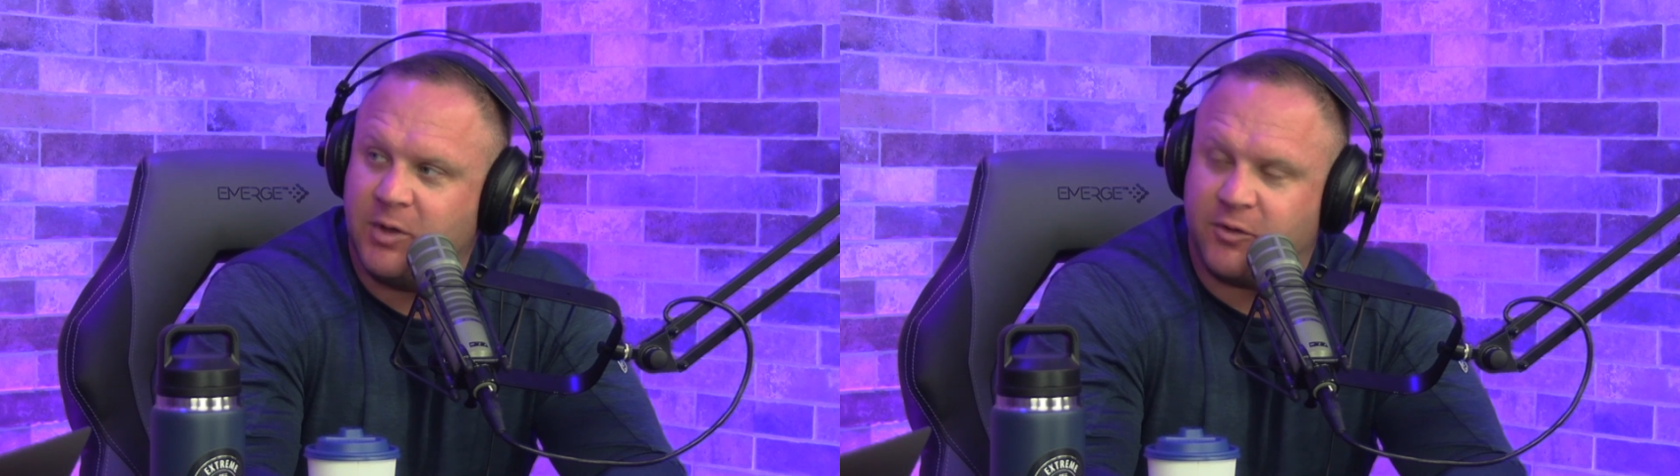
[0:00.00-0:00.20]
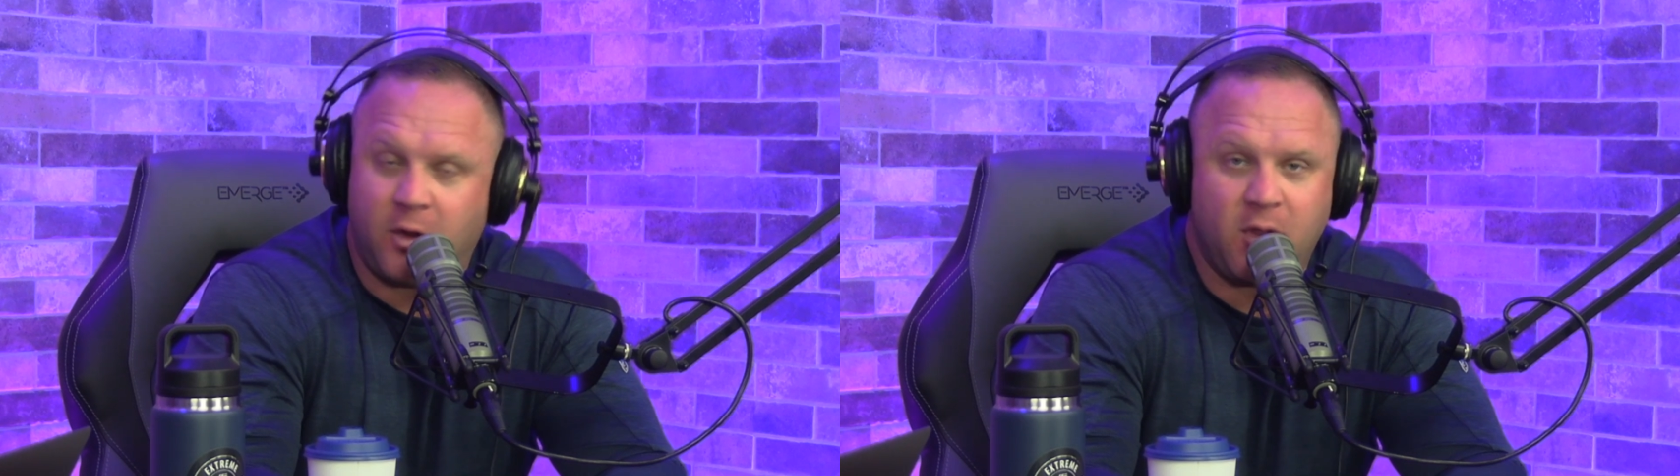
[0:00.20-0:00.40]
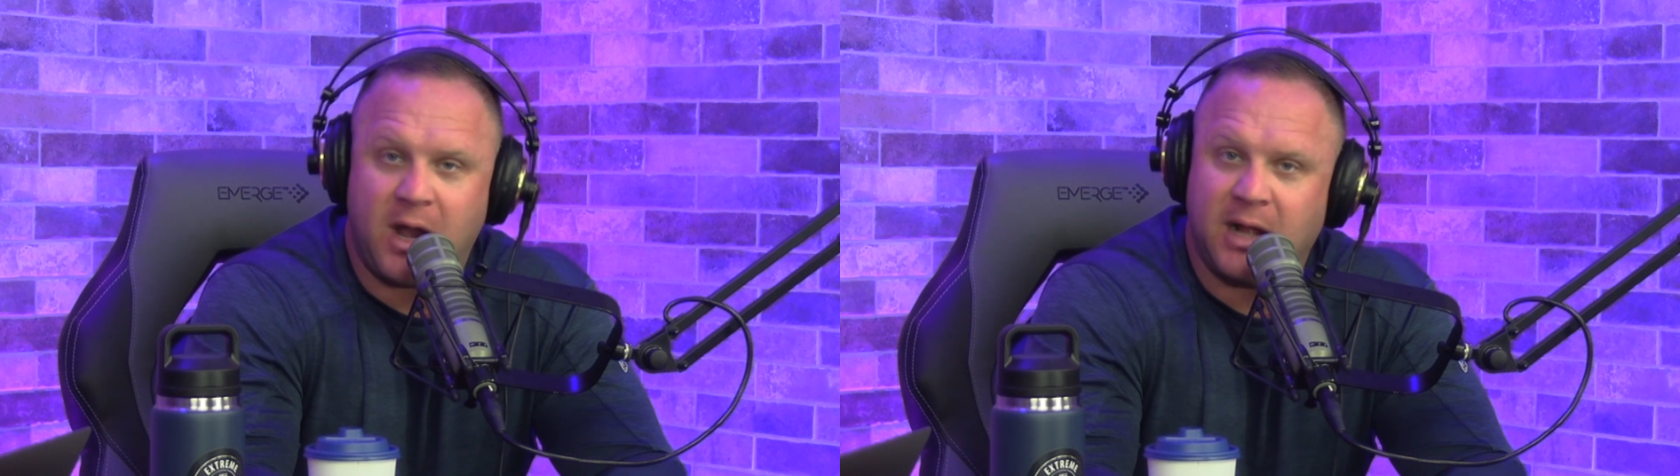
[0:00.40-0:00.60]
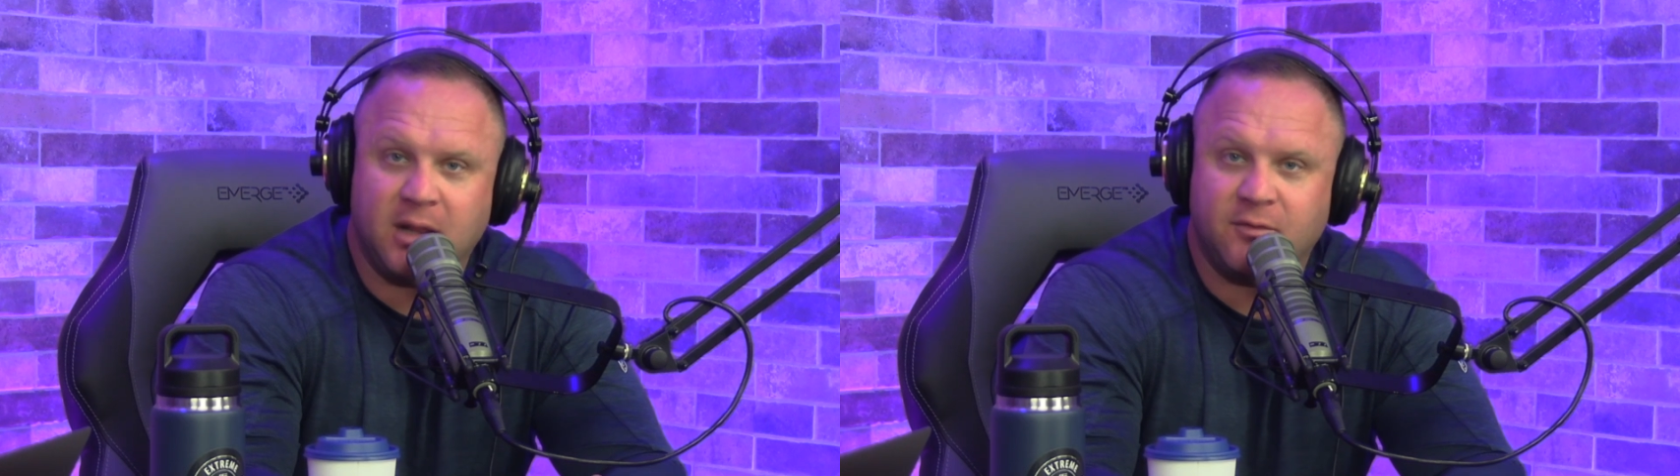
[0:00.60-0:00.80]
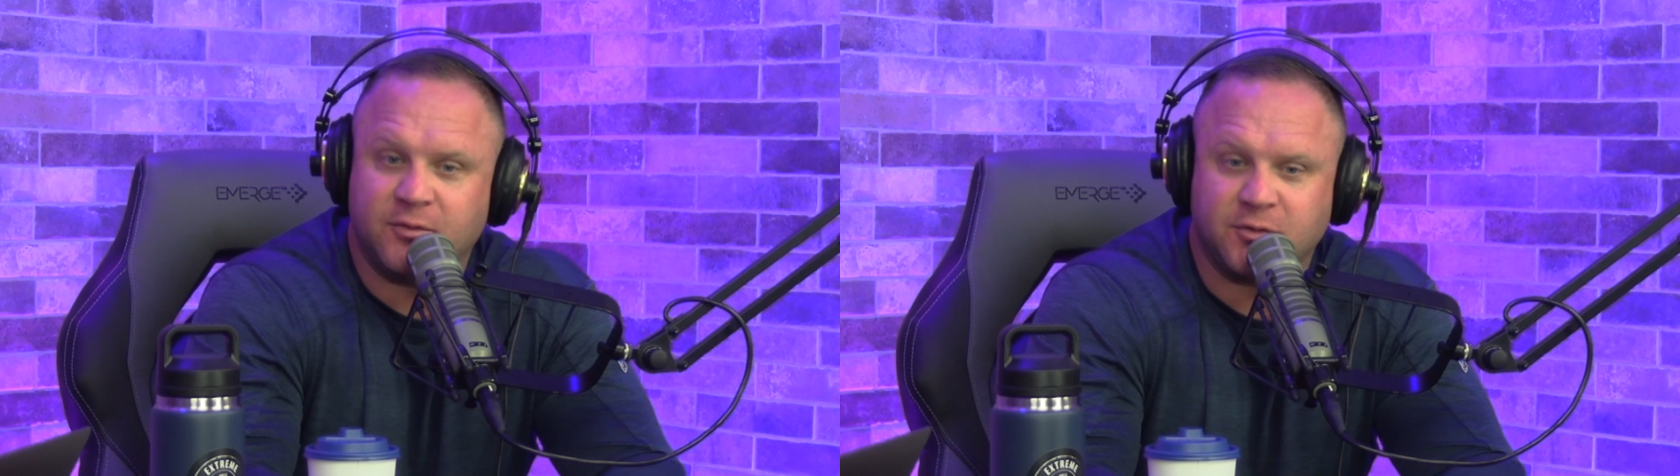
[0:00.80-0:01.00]
It's all the
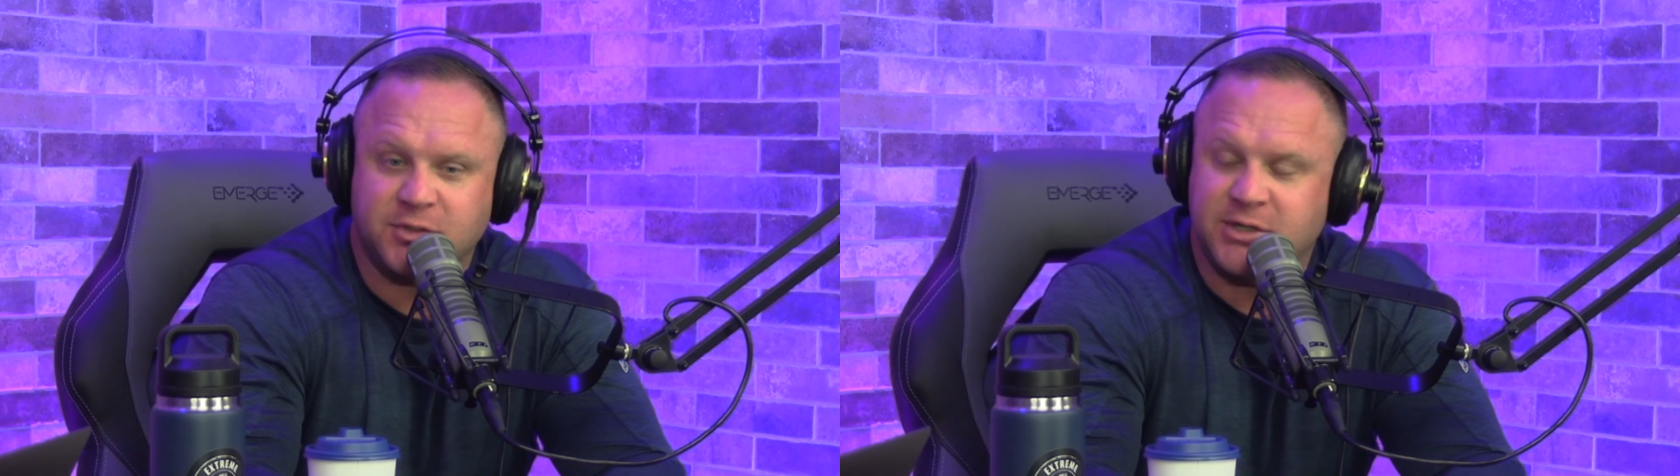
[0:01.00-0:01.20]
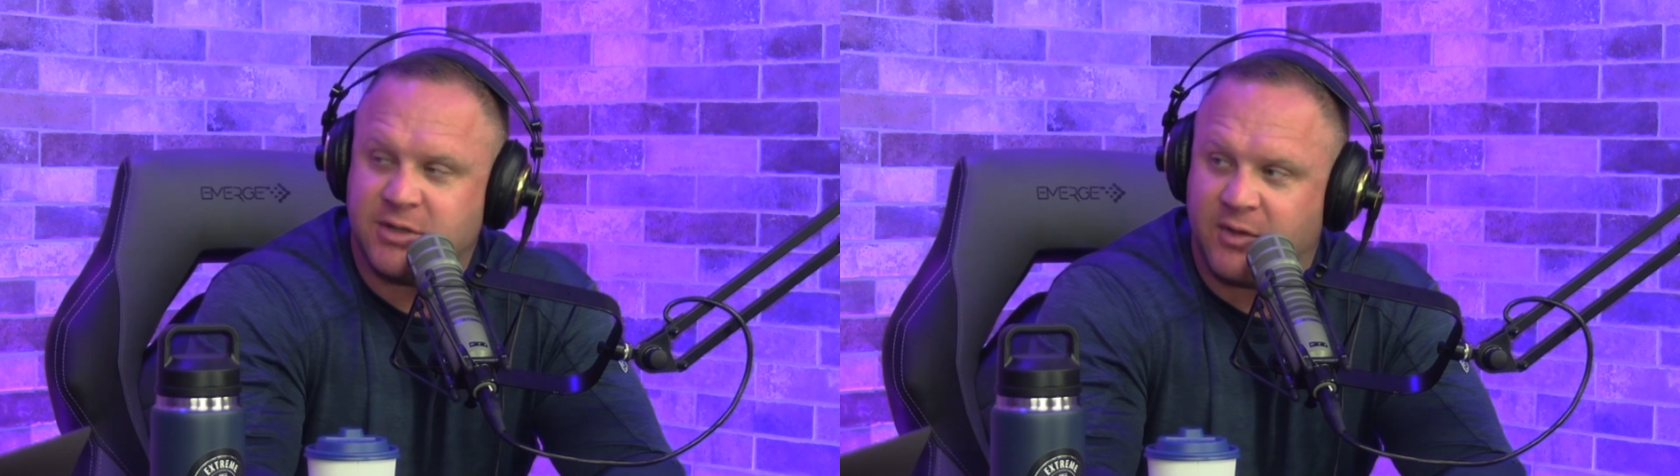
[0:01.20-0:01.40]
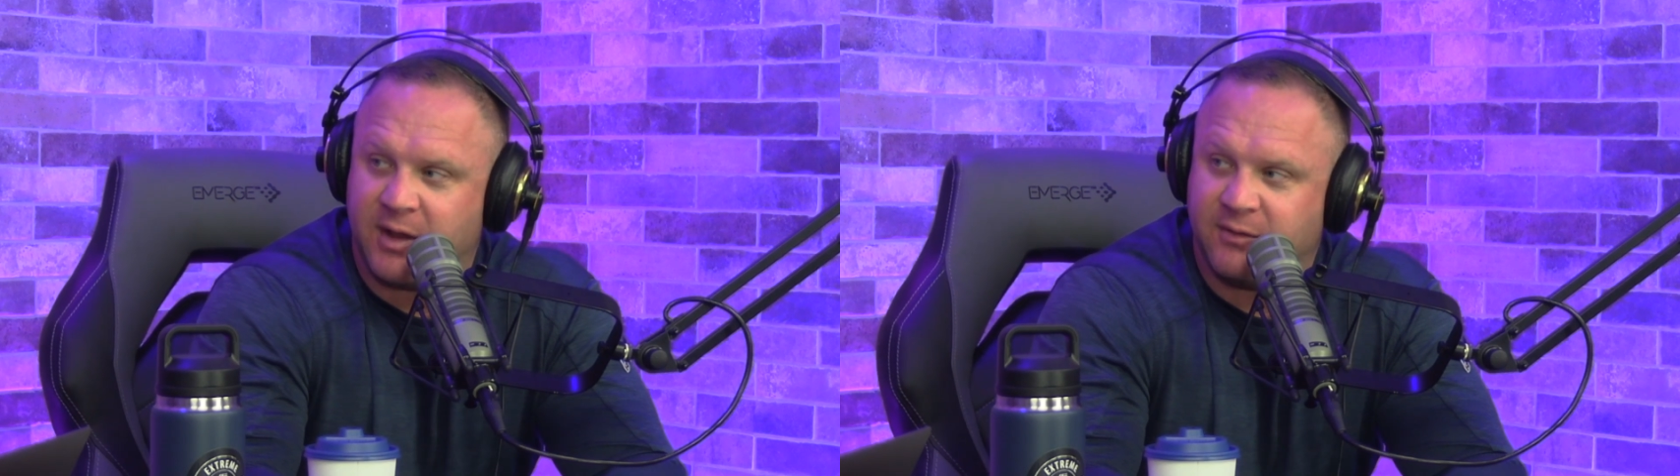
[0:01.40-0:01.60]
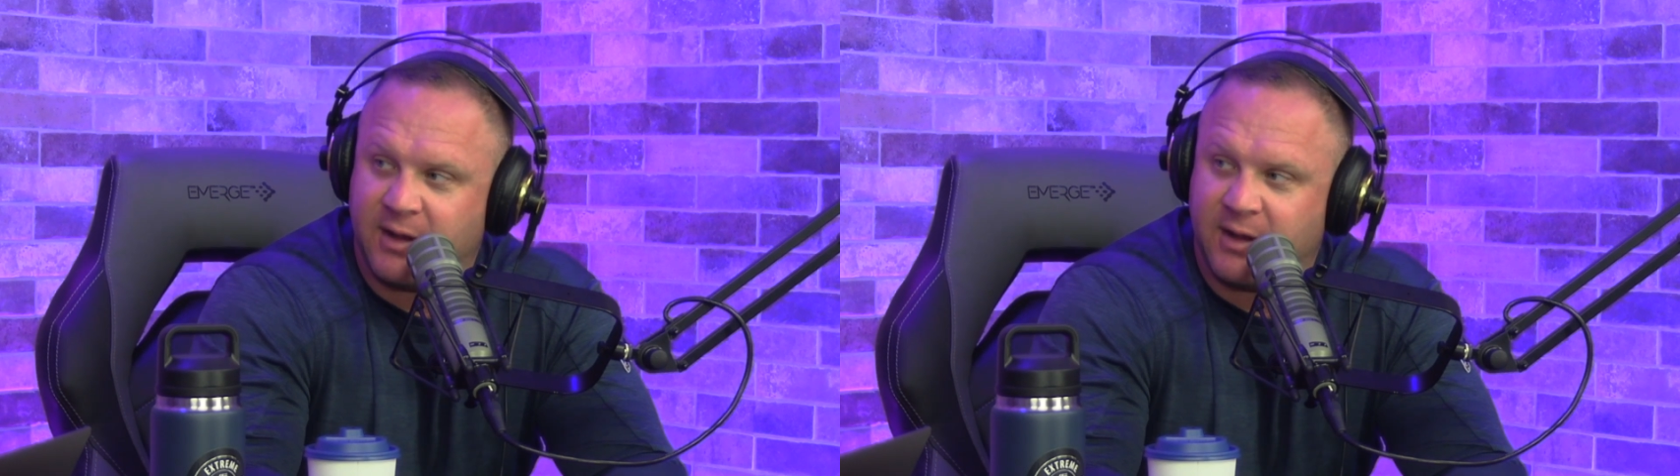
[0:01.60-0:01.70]
high-level strategic things